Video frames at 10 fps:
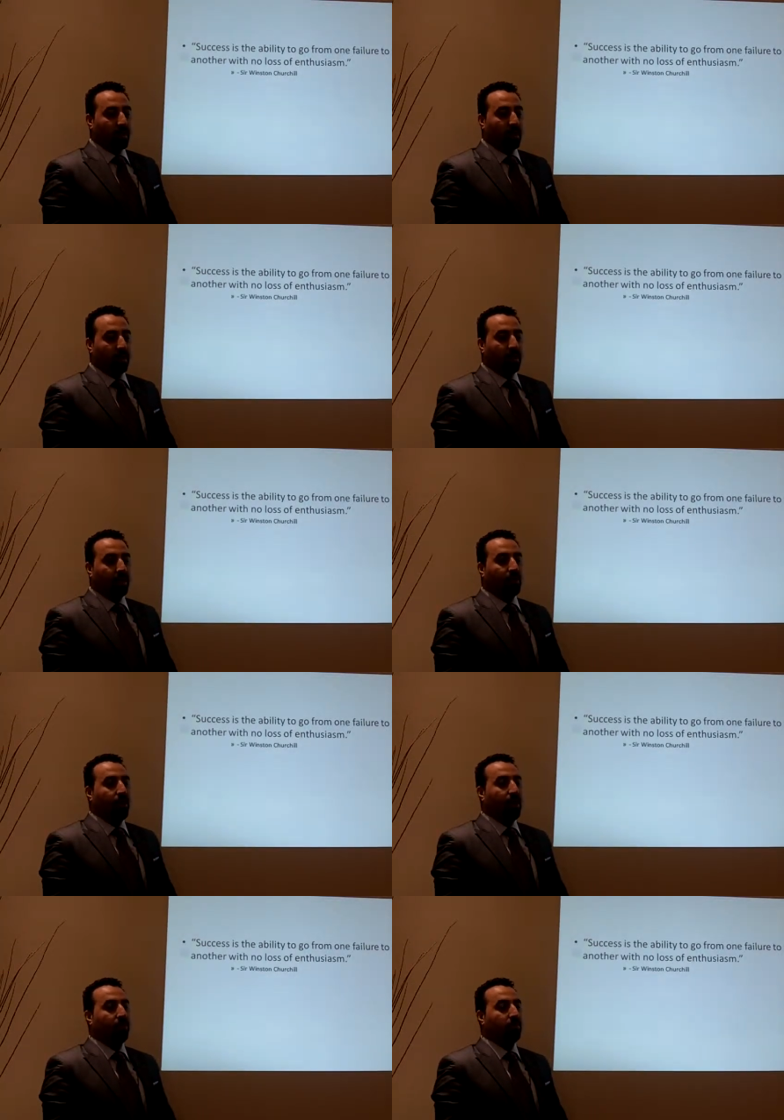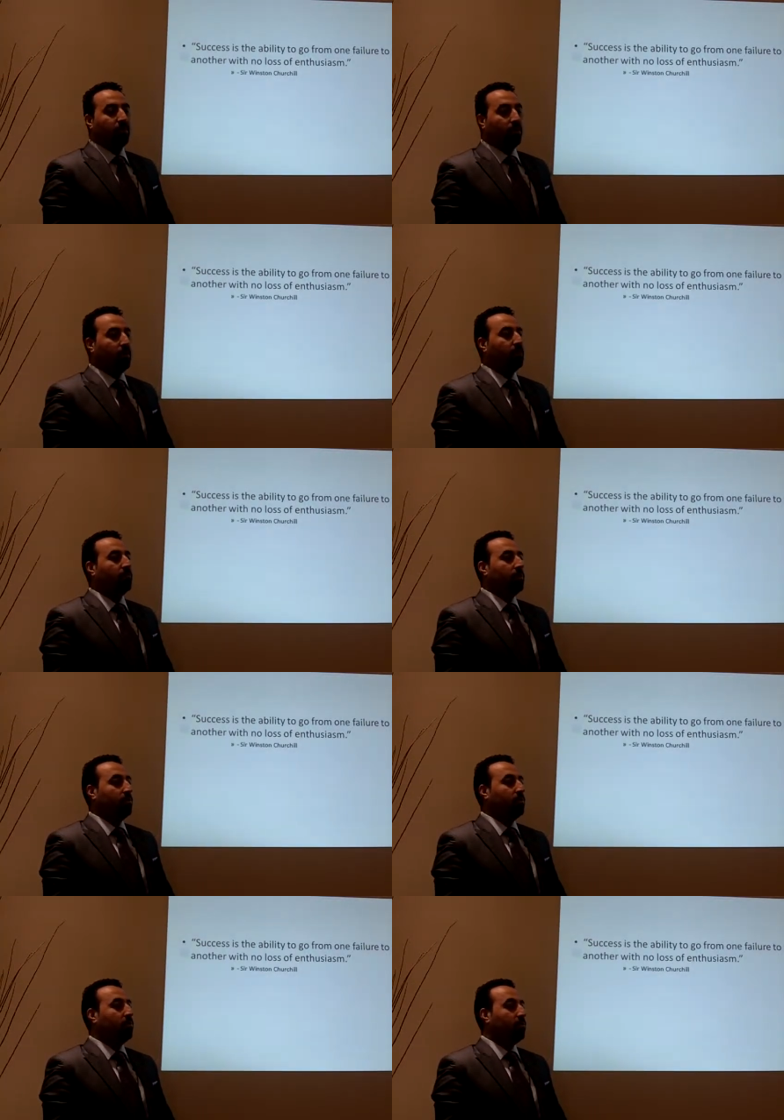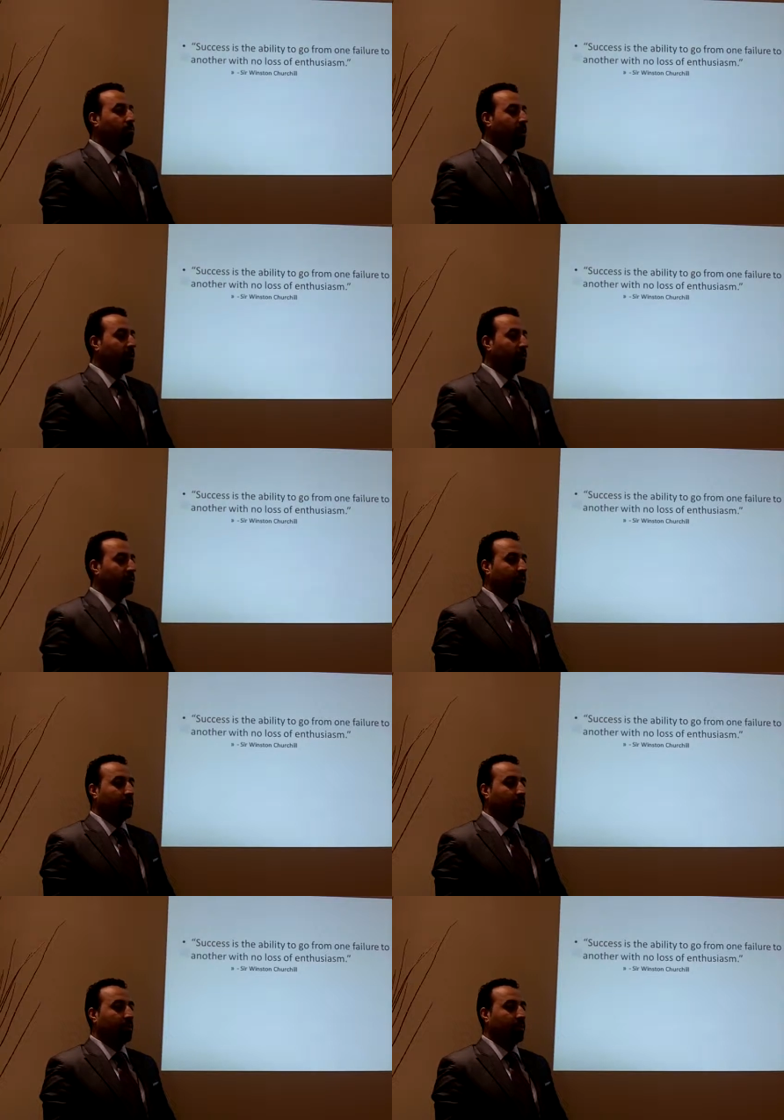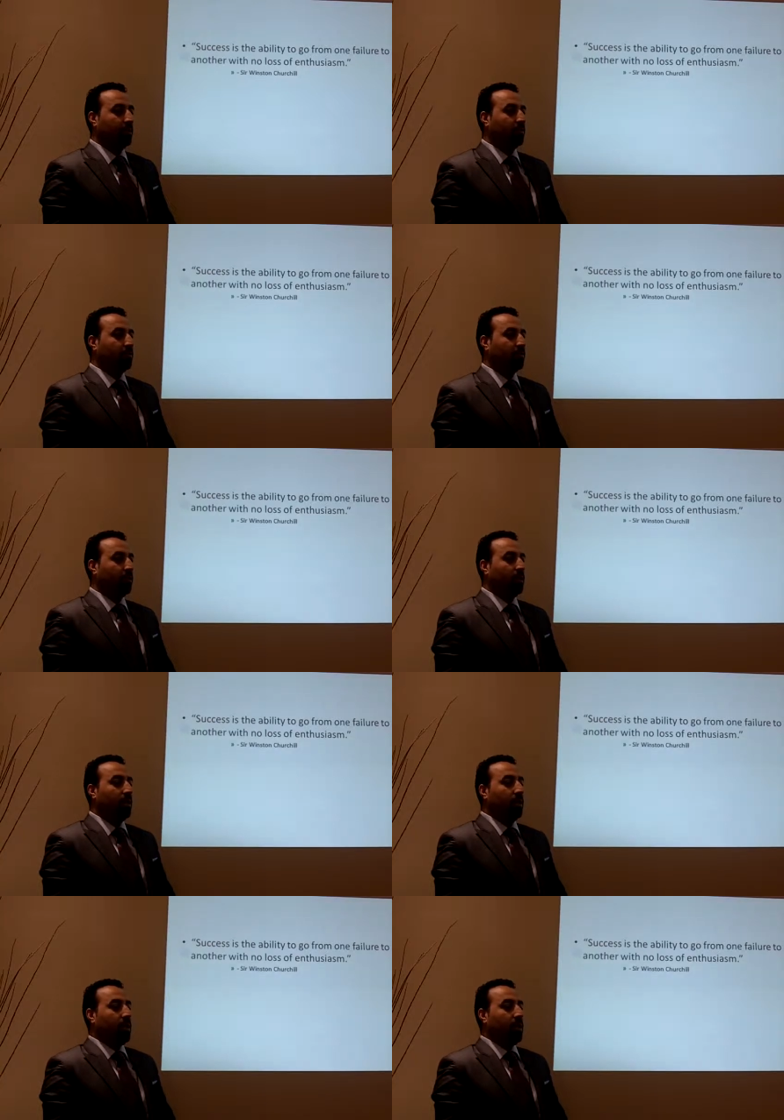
I think you have to learn from those failures and be successful.